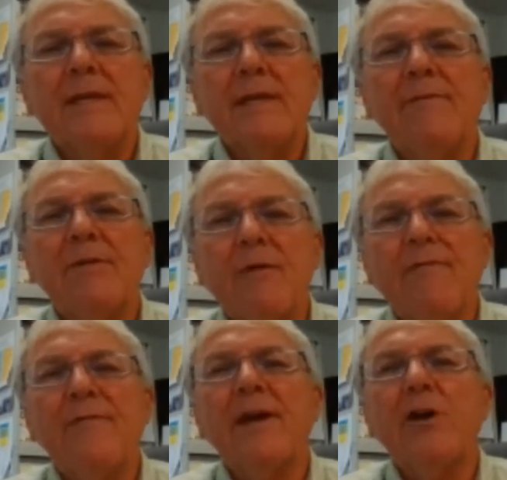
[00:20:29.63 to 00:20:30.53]
give you
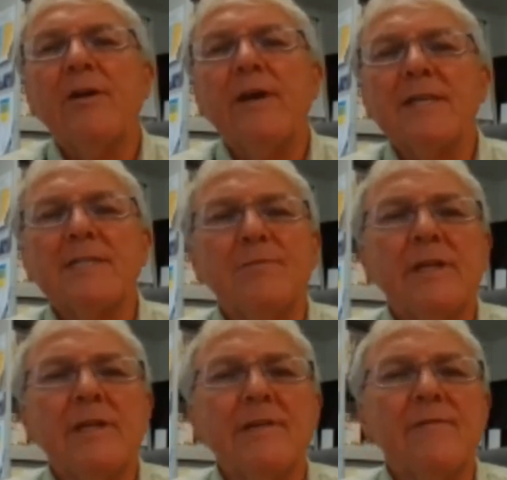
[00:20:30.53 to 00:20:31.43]
a fair
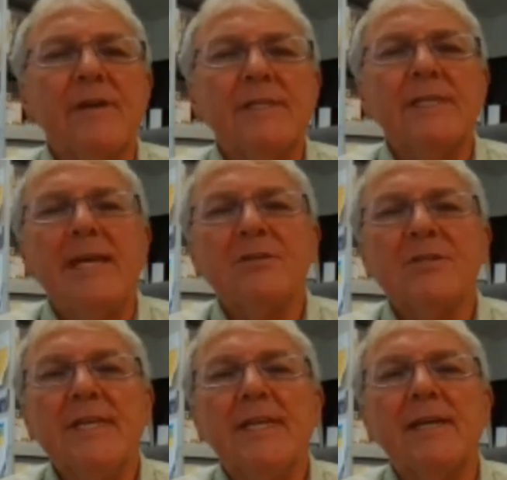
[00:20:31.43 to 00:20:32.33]
estimate of THC.